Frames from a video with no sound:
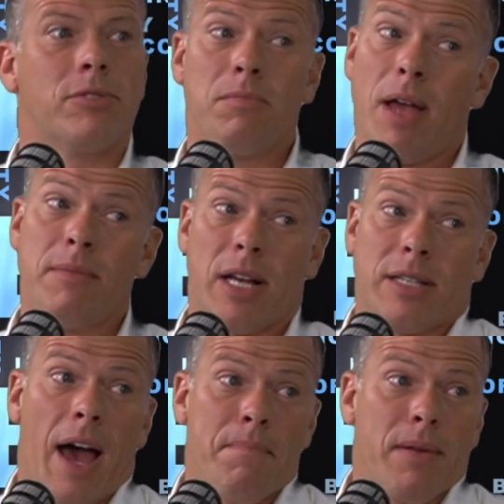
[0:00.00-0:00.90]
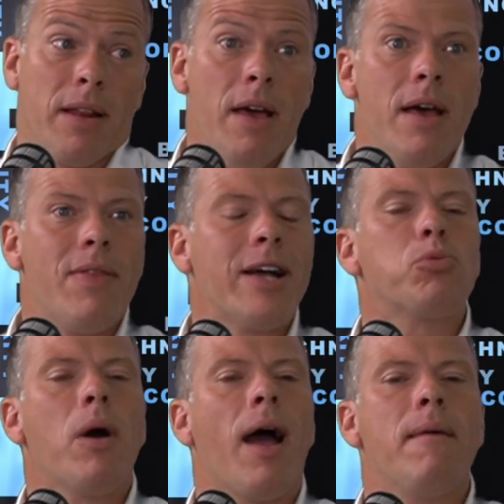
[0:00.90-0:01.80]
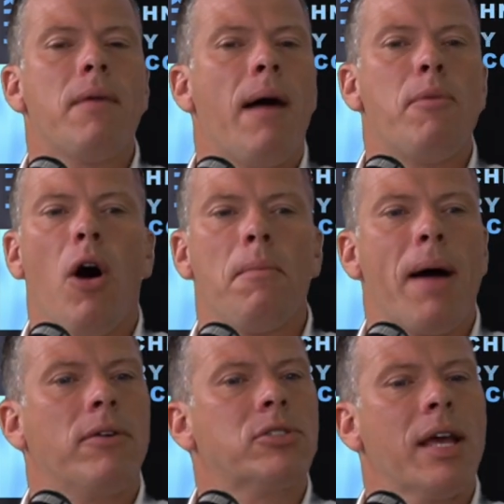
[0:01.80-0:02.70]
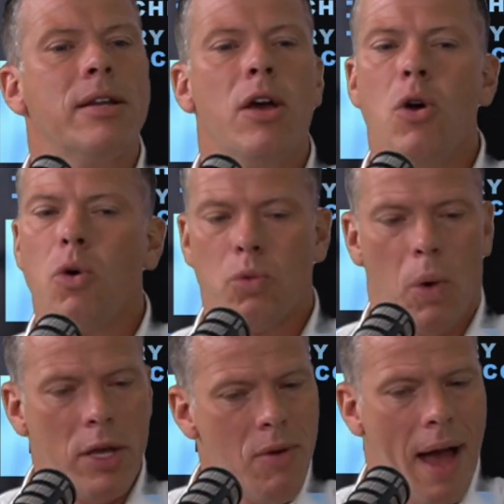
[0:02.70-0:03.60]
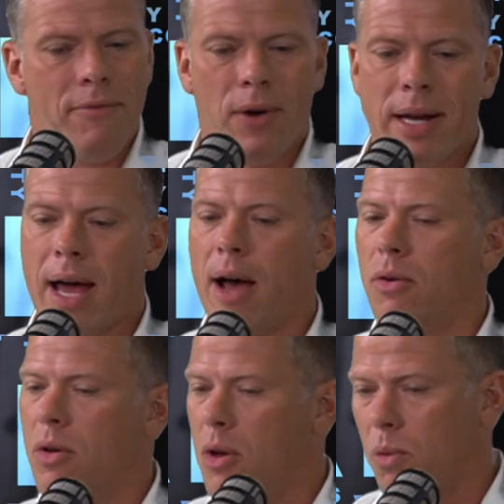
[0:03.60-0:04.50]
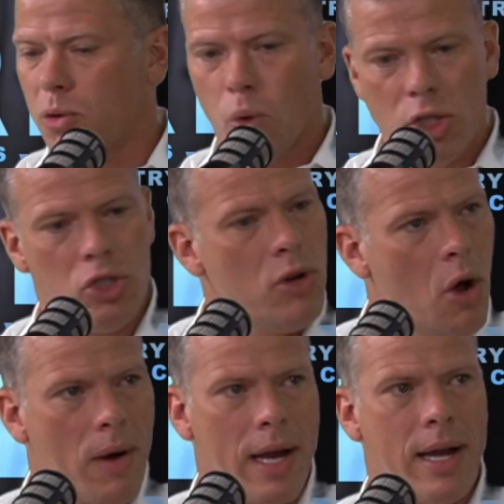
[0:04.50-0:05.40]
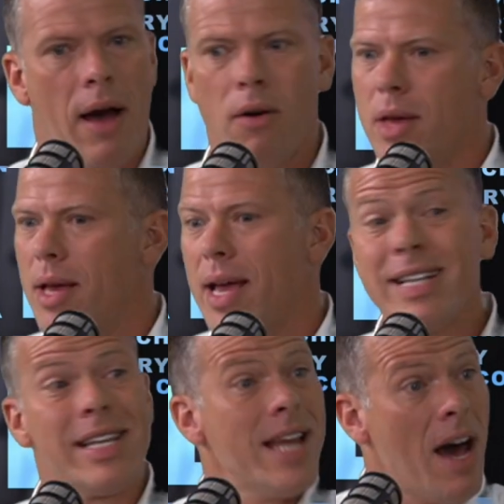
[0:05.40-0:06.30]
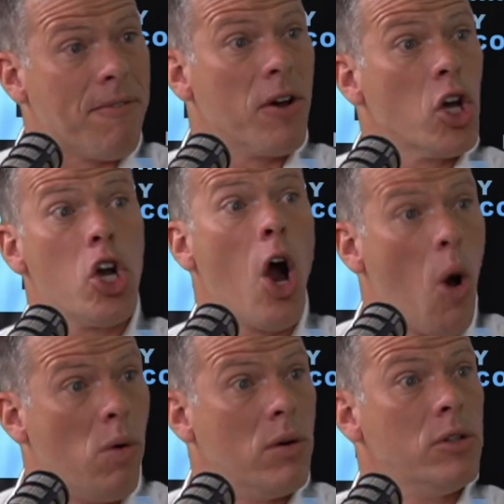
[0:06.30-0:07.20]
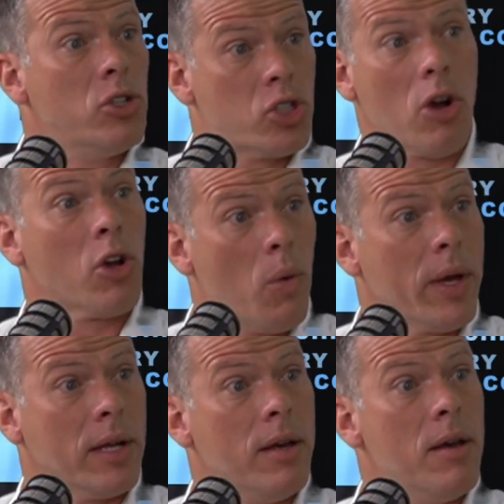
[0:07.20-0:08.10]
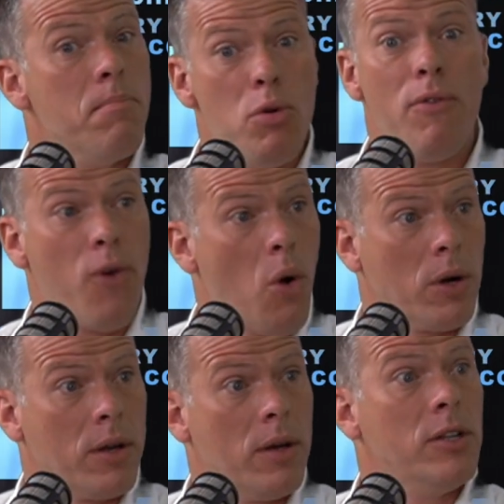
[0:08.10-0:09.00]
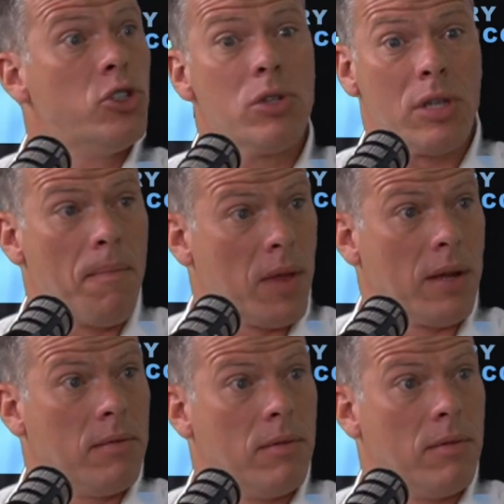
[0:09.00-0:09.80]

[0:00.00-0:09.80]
Sometimes that's happening. And that's why I'm all about saying what you have right now with what you know right now is enough. Go. Start going. Move forward. Do something.